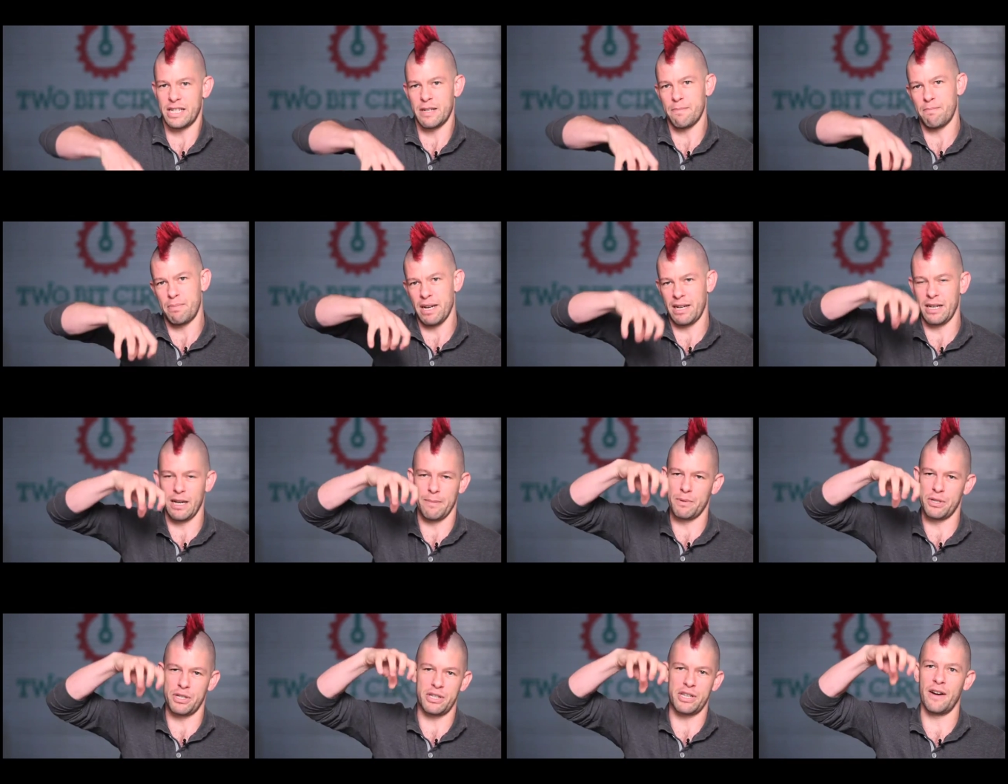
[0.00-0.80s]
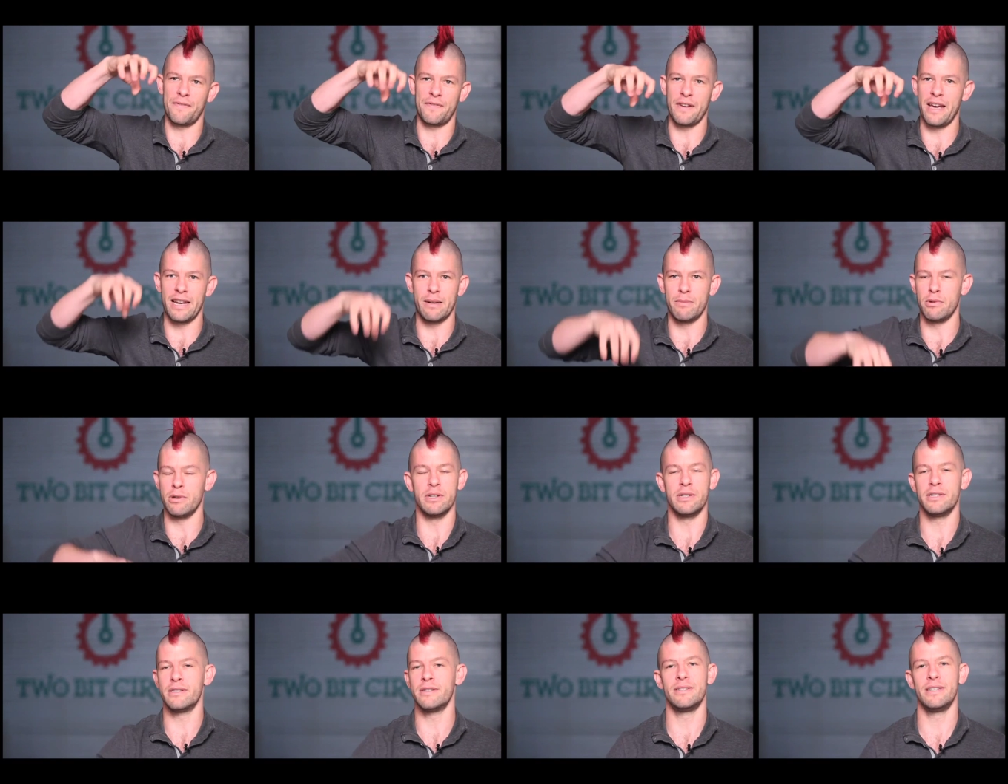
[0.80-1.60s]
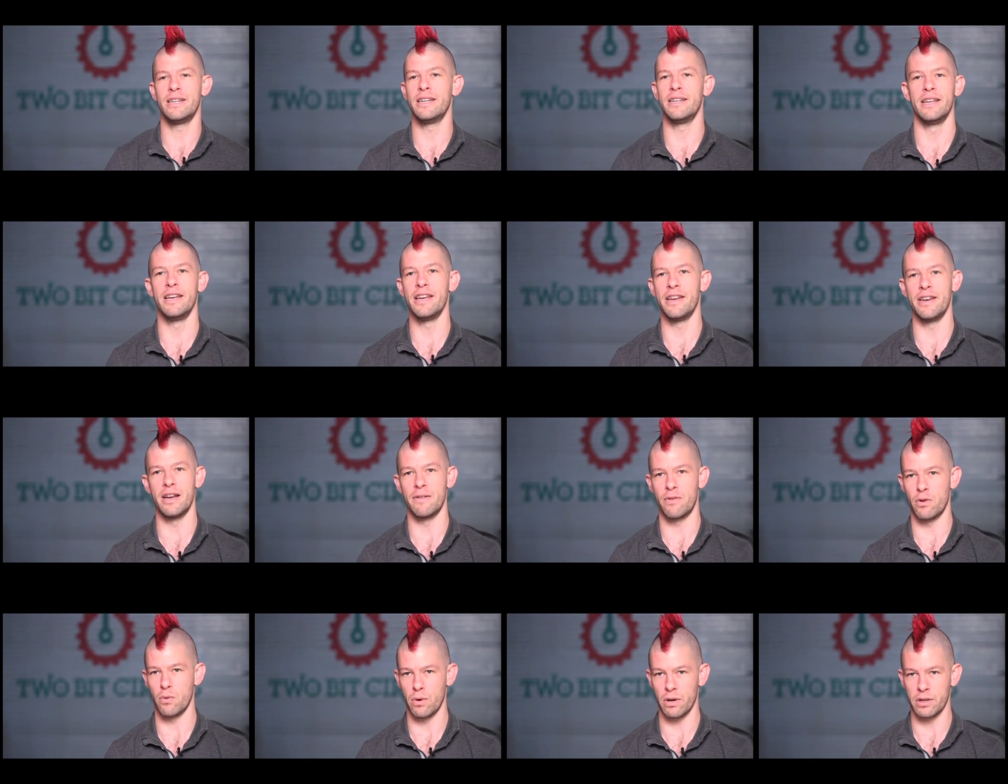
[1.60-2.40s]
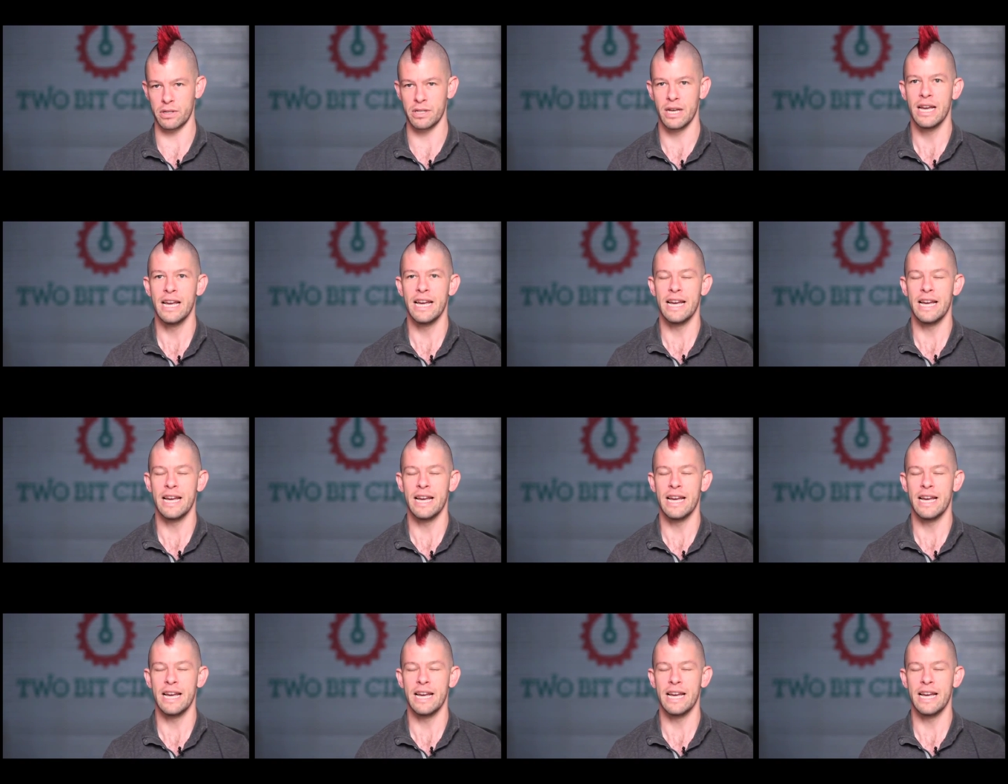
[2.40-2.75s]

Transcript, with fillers: to pick up a stuffed animal. It, it, it never works.